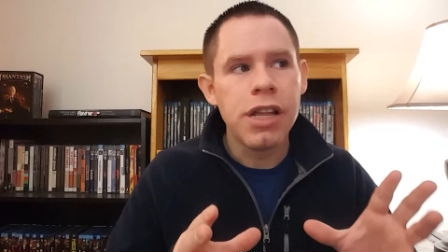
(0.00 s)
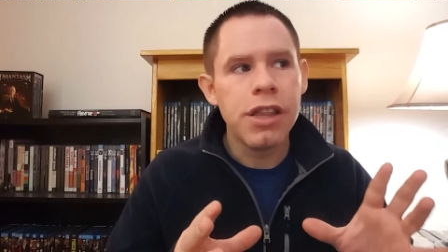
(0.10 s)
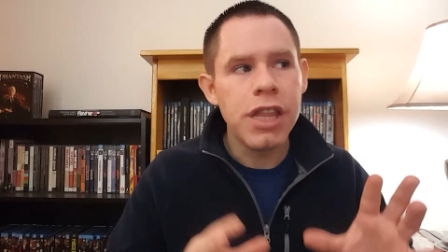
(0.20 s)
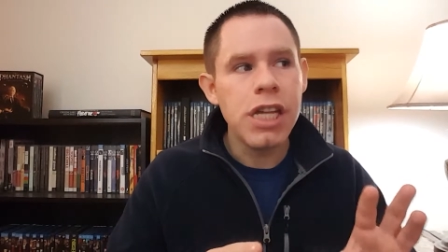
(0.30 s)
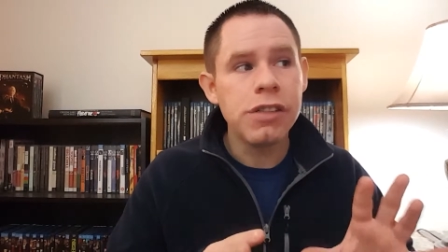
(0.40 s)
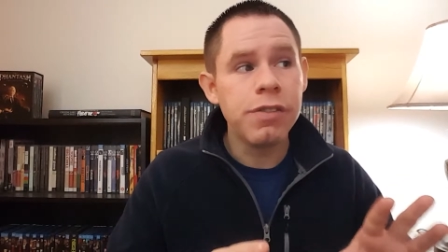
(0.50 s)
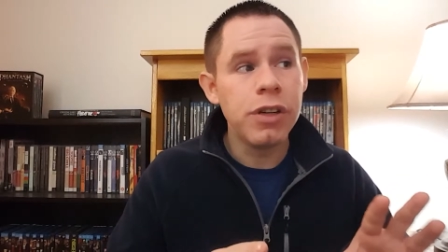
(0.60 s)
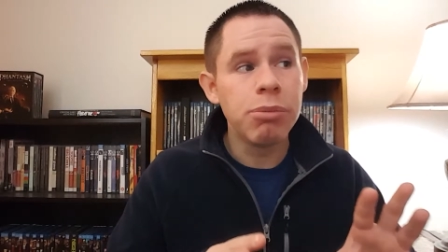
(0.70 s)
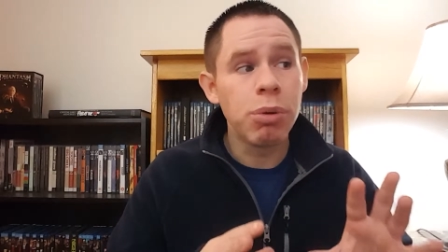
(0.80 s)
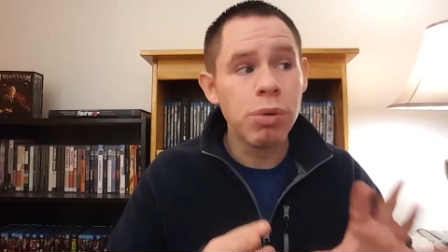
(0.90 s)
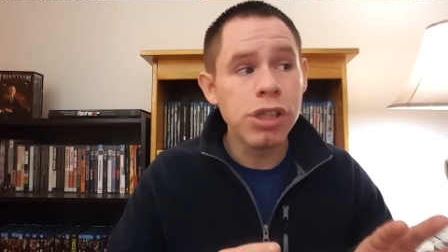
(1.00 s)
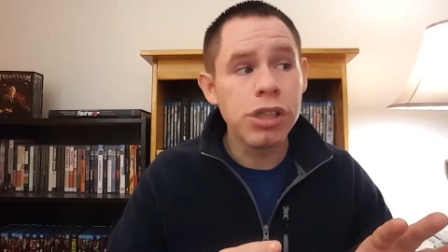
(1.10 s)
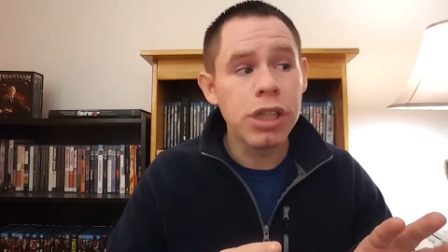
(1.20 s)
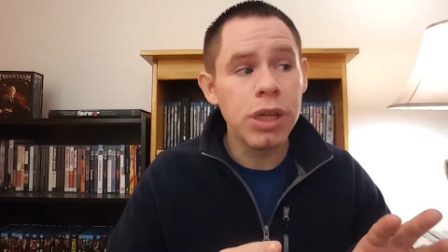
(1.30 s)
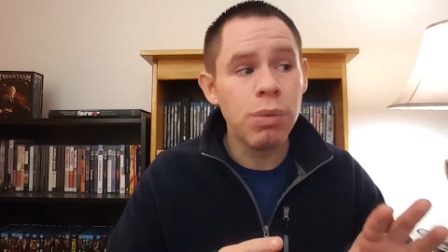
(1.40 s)
this film
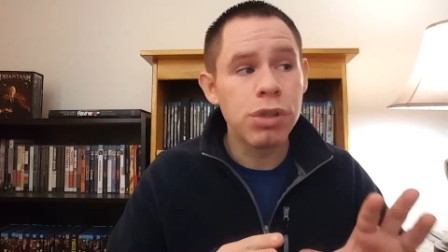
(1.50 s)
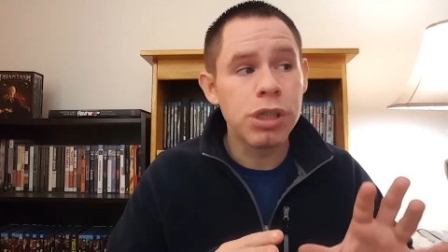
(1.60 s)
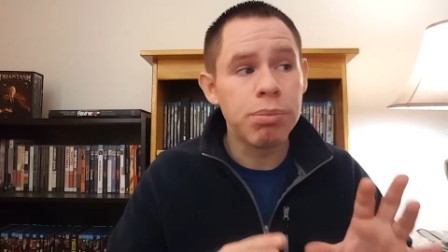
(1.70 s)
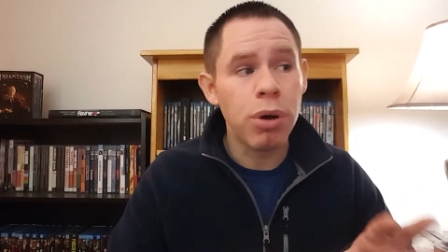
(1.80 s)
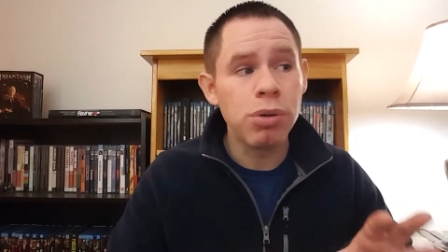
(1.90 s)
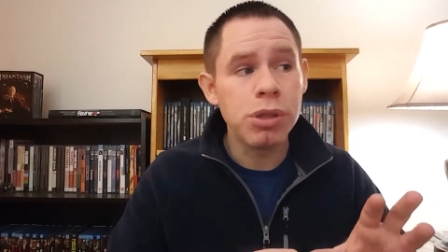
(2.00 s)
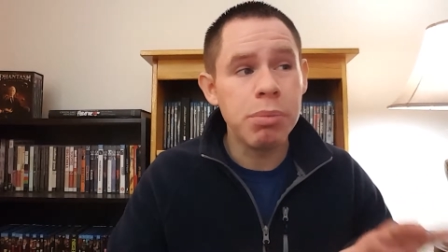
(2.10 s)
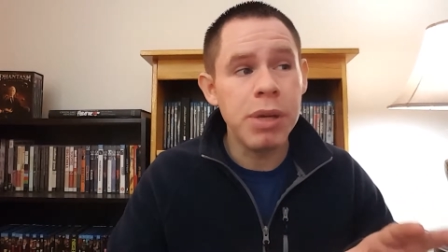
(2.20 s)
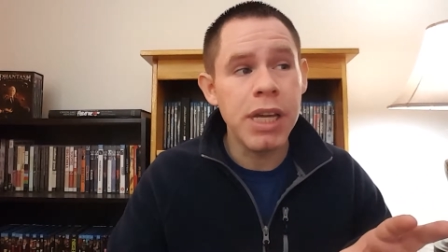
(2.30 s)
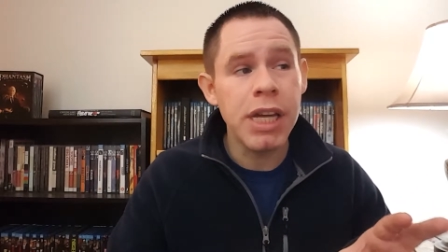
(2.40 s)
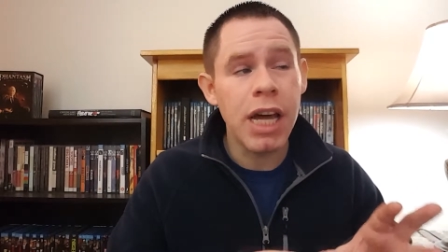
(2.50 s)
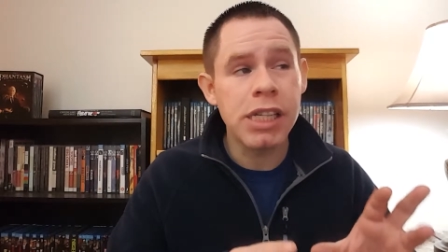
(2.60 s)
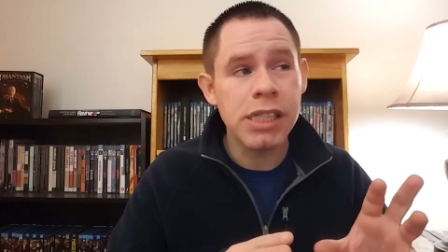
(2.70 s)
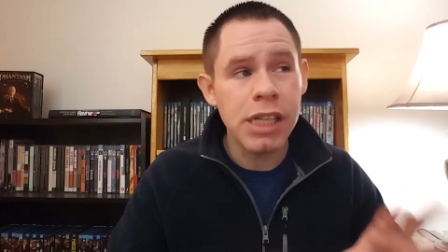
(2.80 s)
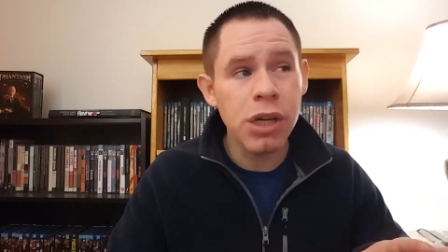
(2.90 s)
originally was supposed to be a
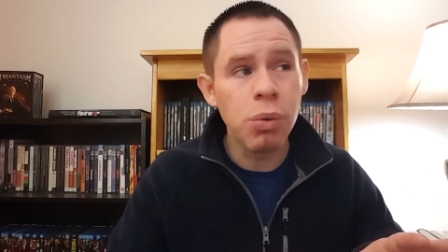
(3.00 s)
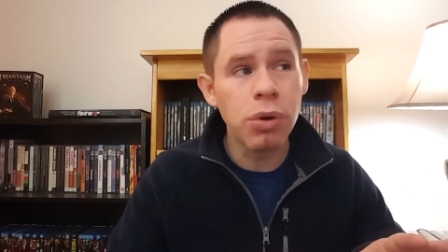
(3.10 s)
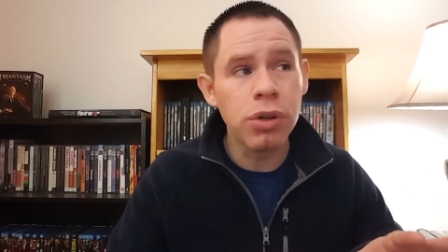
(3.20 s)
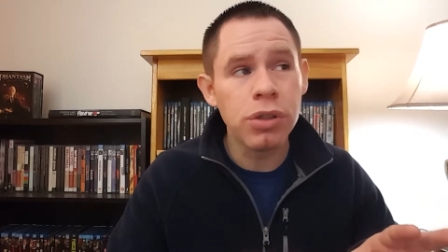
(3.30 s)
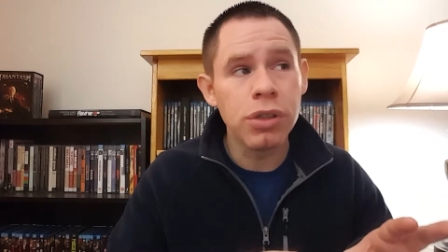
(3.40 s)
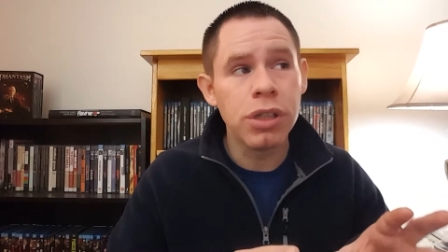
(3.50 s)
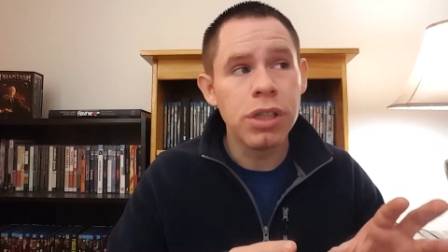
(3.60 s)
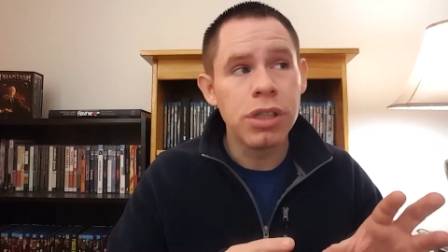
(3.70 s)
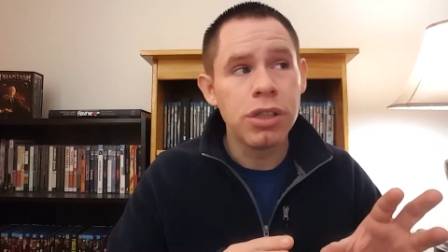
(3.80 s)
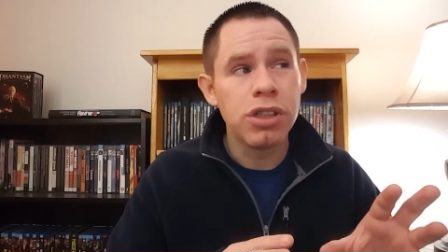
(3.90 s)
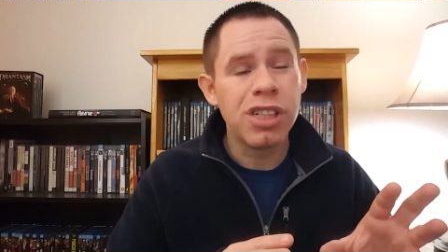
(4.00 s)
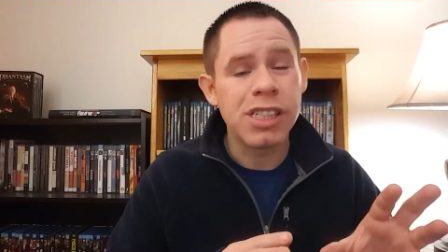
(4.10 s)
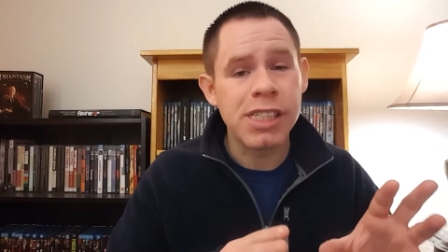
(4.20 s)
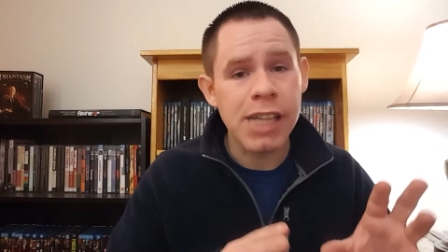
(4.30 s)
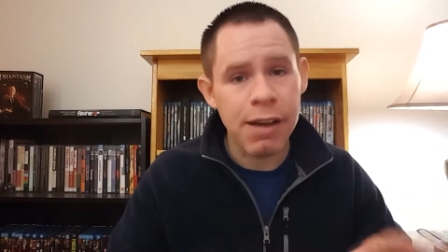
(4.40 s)
sequel to
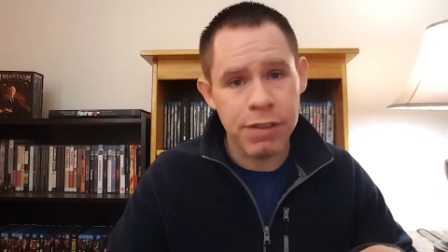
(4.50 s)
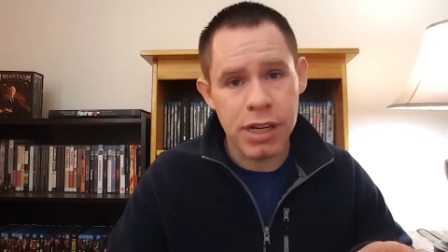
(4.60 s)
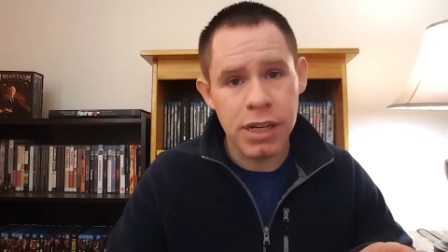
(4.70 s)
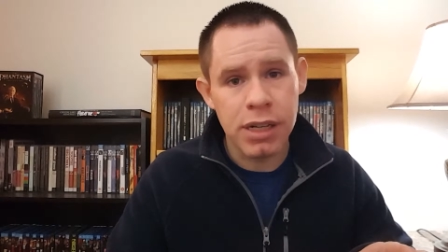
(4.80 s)
Seven.